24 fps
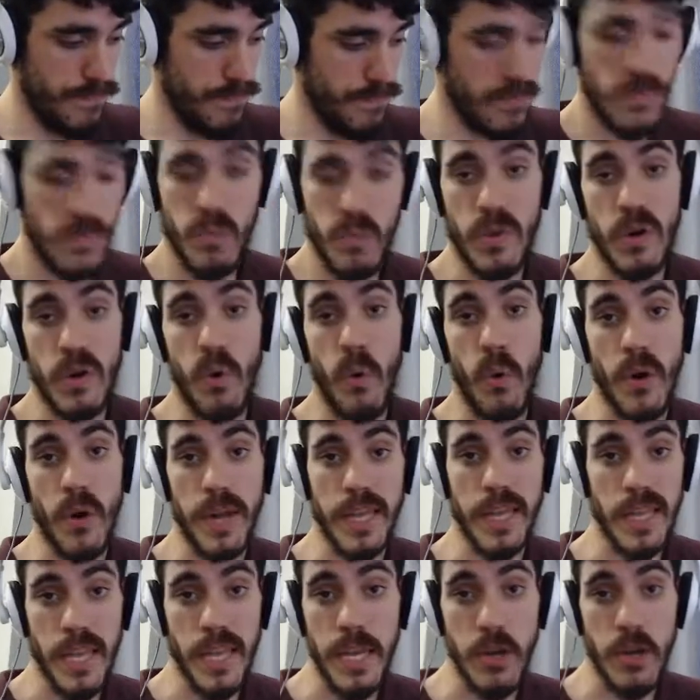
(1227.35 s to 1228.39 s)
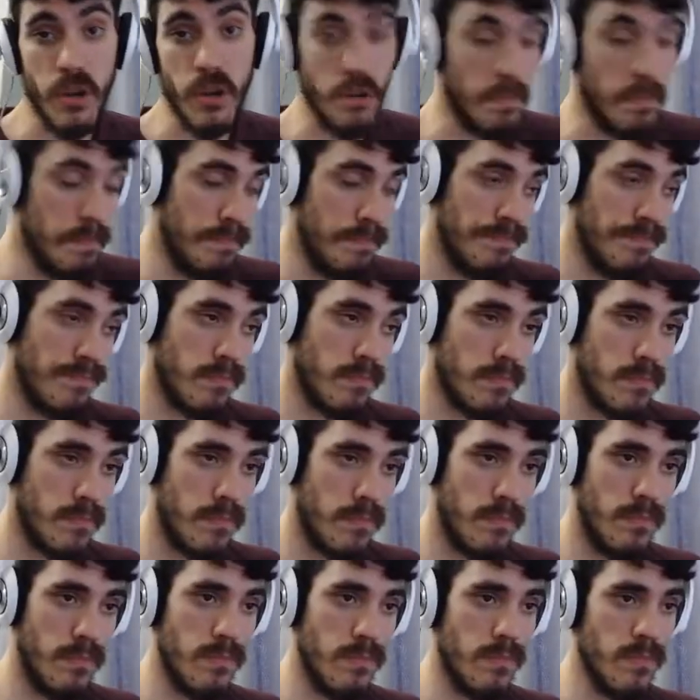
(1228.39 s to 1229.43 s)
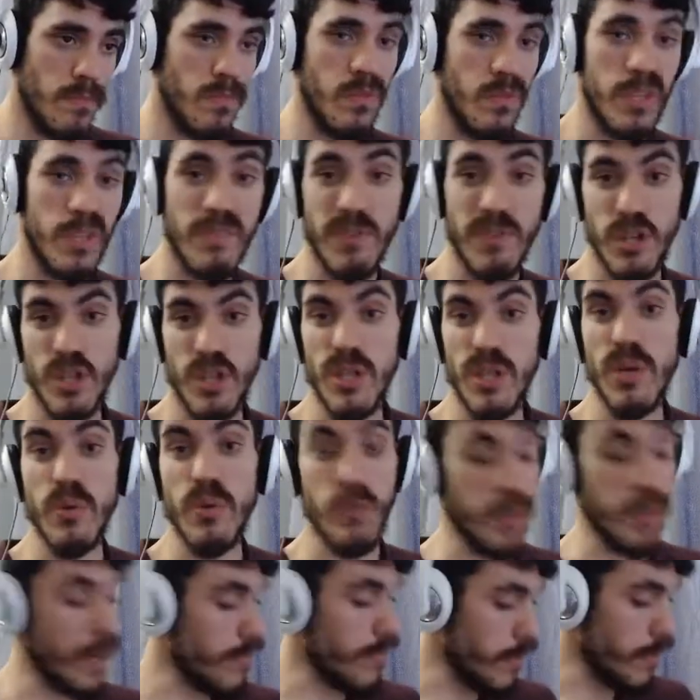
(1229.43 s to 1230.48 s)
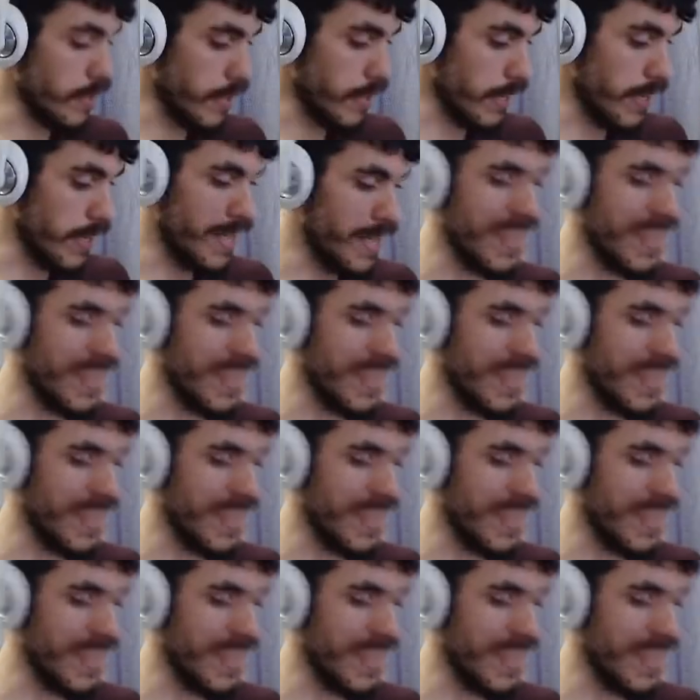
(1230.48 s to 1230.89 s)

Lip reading: recording later. Different clothes and everything.